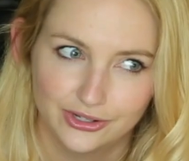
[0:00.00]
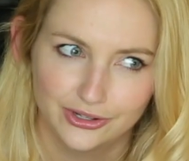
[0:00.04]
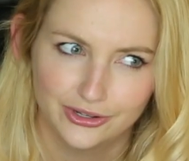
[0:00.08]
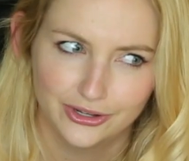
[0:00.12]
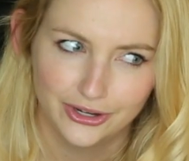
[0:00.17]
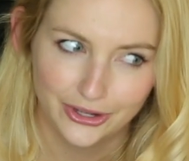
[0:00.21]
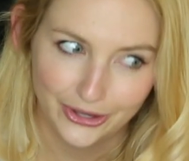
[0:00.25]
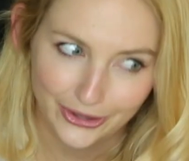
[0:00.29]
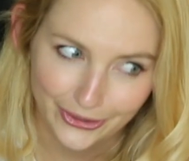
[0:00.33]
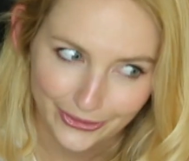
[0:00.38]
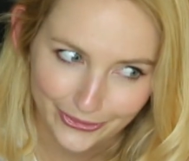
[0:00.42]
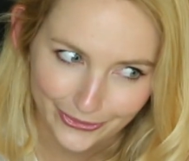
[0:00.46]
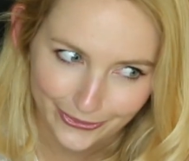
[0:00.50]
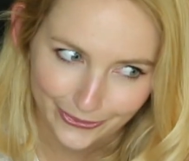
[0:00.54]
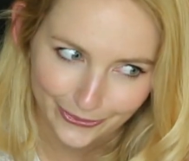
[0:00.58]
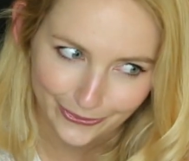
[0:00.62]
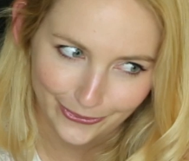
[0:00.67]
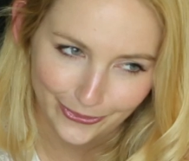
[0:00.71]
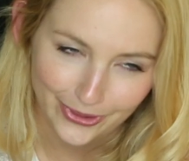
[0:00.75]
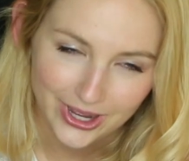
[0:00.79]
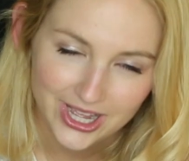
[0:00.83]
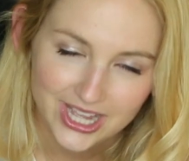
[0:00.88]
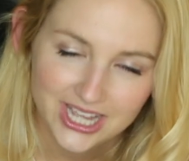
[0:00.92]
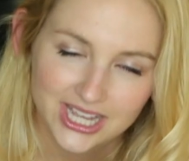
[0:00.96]

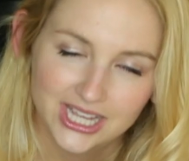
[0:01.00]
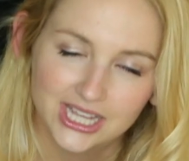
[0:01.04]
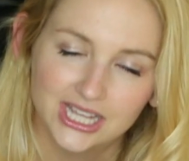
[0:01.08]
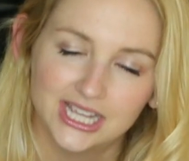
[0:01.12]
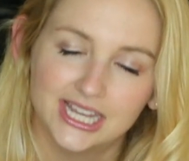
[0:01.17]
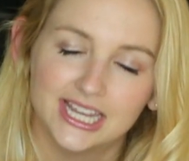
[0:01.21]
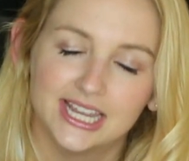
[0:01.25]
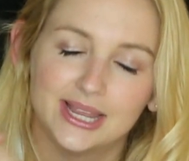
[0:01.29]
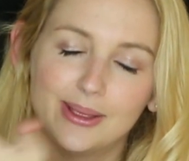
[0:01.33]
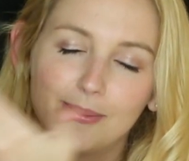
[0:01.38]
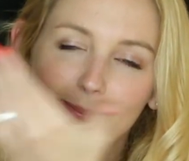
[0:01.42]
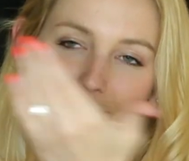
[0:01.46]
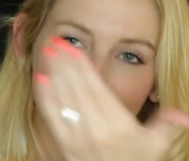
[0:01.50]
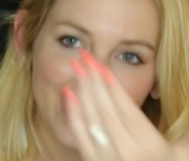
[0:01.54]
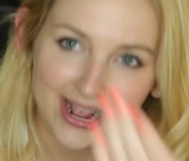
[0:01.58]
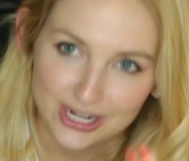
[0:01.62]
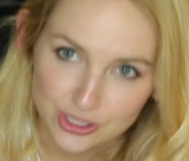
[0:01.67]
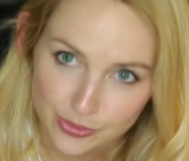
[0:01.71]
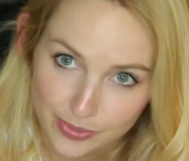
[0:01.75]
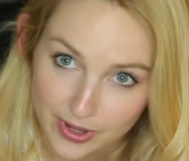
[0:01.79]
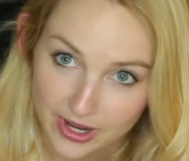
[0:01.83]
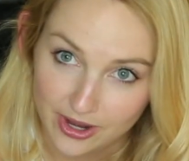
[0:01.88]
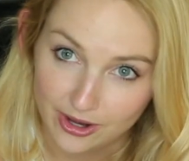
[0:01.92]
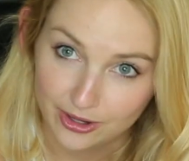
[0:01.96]
No.
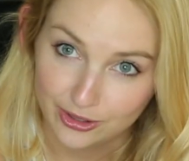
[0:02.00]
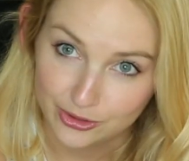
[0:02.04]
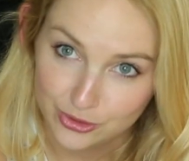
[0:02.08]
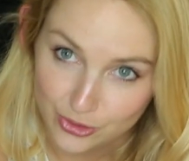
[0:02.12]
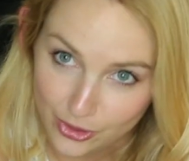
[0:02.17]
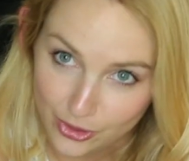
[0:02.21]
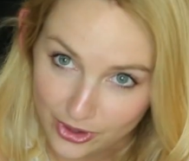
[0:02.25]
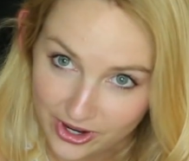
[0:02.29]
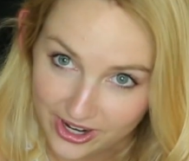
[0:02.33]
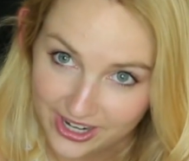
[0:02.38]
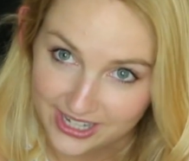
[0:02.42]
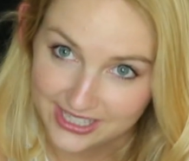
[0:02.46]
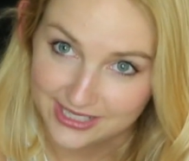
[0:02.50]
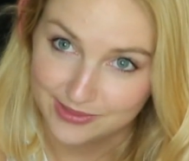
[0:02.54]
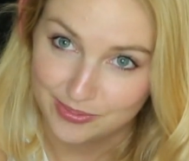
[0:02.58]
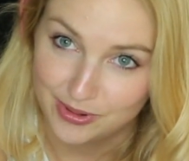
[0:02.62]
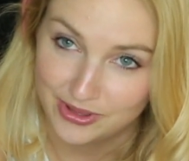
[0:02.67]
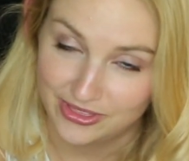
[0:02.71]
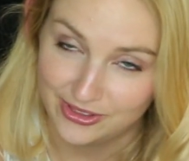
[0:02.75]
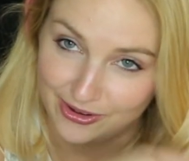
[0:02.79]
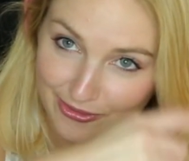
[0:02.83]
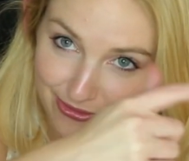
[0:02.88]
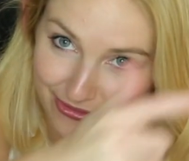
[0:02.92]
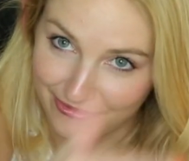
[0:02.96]
Masturbate her clitoris
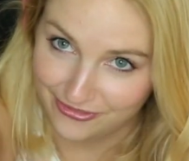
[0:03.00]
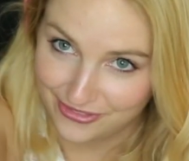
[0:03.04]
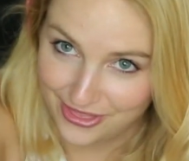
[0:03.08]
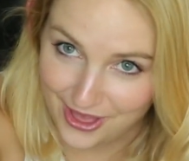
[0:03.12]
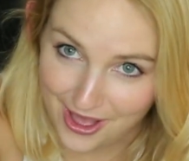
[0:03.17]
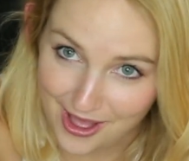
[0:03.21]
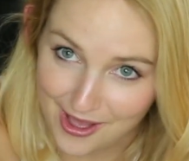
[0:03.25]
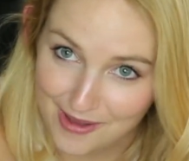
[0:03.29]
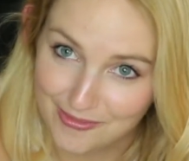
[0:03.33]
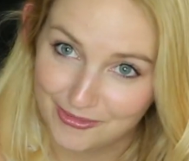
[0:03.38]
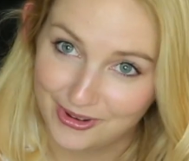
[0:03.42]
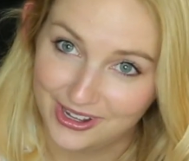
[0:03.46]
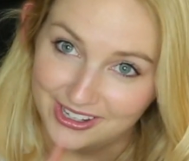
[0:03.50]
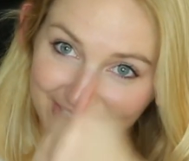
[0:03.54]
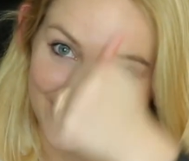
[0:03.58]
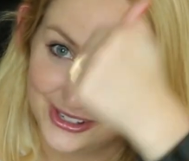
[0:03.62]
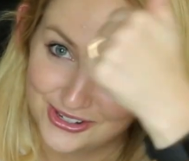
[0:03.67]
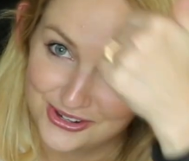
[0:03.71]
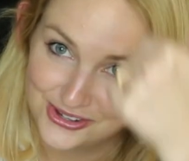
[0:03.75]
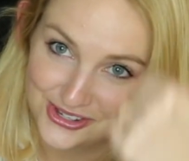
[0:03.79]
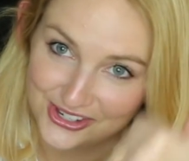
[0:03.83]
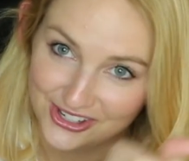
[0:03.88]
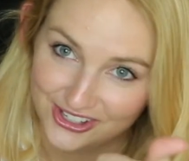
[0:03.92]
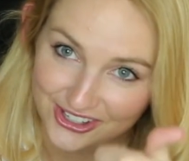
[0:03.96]
with your thumb while you're
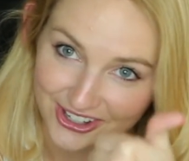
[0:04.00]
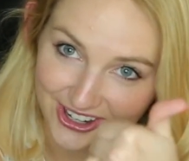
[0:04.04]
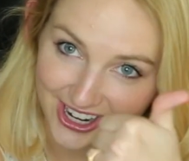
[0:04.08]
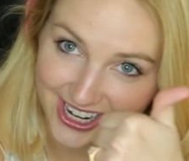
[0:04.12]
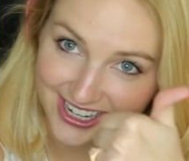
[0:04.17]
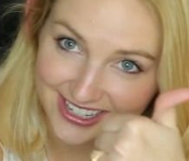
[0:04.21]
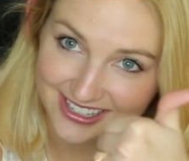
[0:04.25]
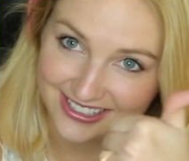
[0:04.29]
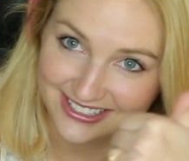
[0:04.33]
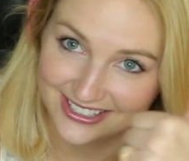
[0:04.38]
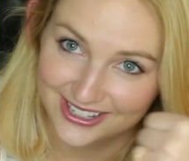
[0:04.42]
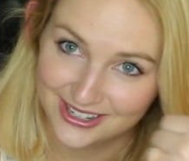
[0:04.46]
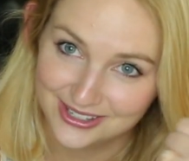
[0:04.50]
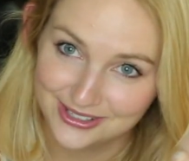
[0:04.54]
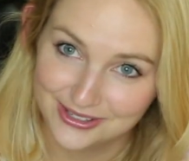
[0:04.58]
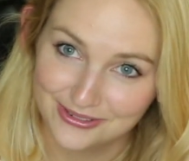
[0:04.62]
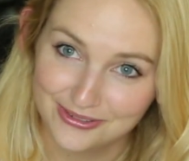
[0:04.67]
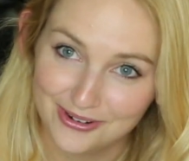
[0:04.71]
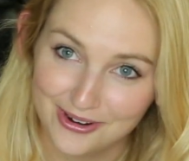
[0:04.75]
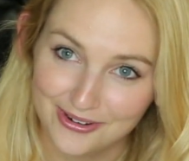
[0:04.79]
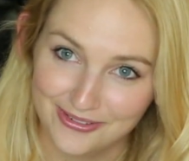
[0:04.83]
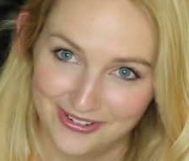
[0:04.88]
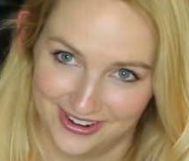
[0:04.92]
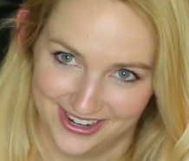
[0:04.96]
using Uranus on your
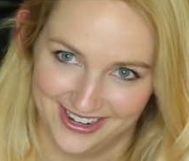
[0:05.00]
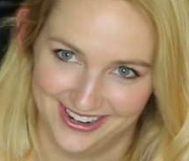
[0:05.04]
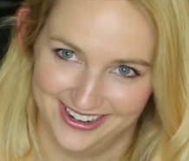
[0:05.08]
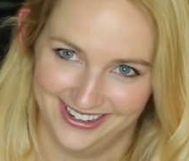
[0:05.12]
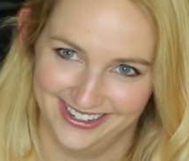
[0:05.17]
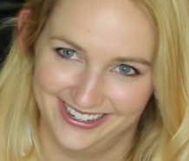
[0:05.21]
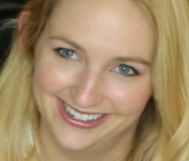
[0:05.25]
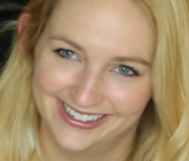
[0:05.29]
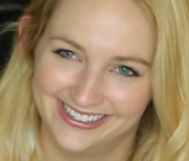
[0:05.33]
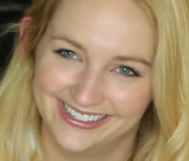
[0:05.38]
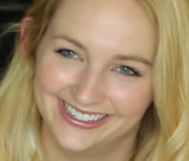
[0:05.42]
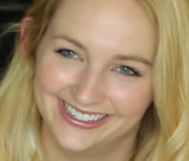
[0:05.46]
forefinger.